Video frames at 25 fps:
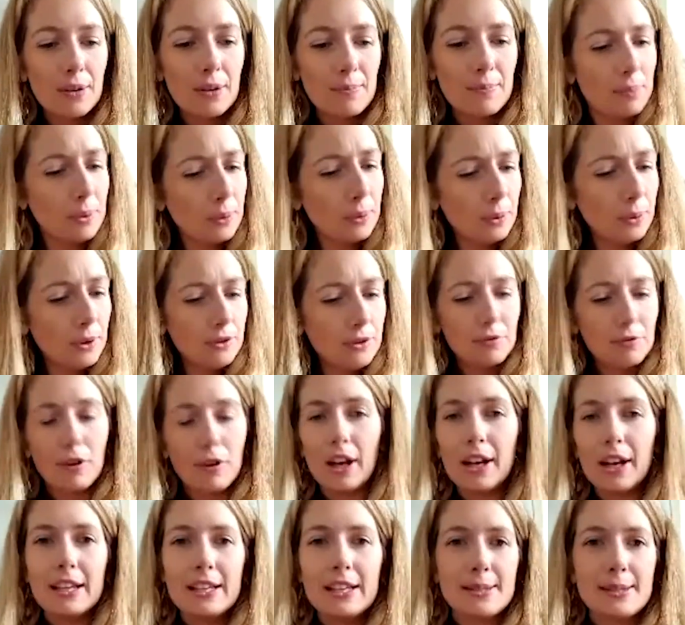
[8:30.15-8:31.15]
pool of
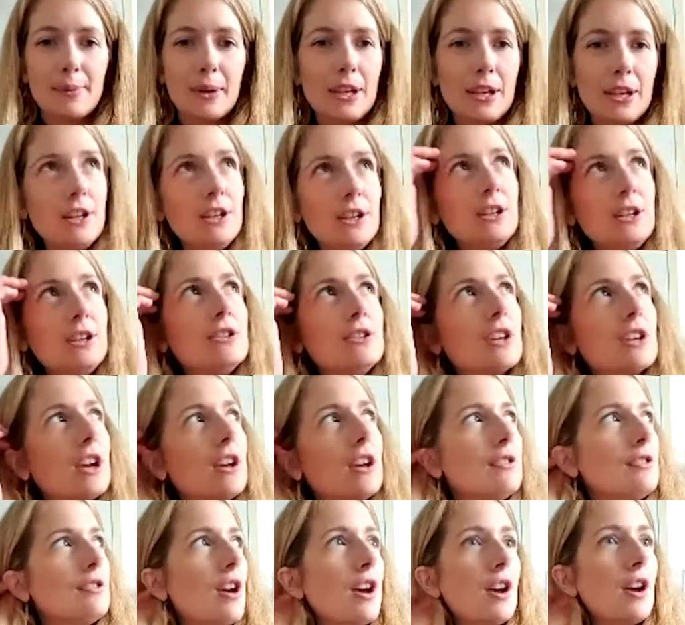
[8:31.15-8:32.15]
runners where you
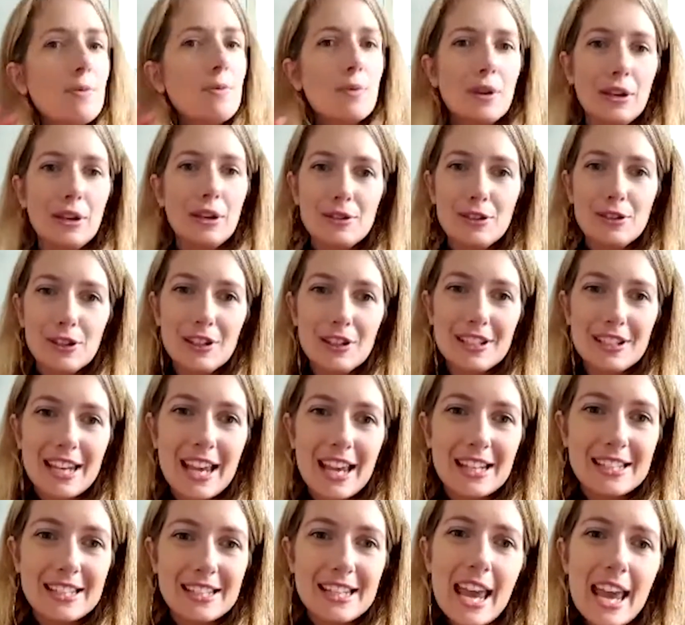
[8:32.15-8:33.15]
don't know what you're doing day
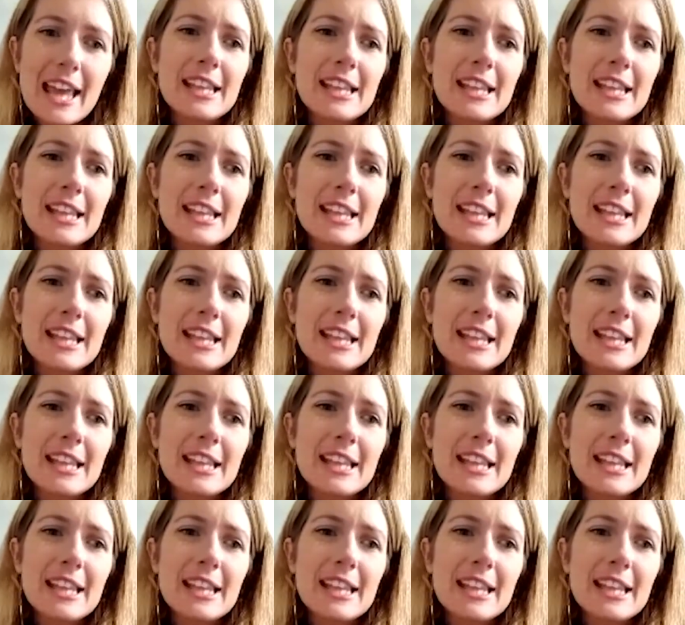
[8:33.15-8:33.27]
to day.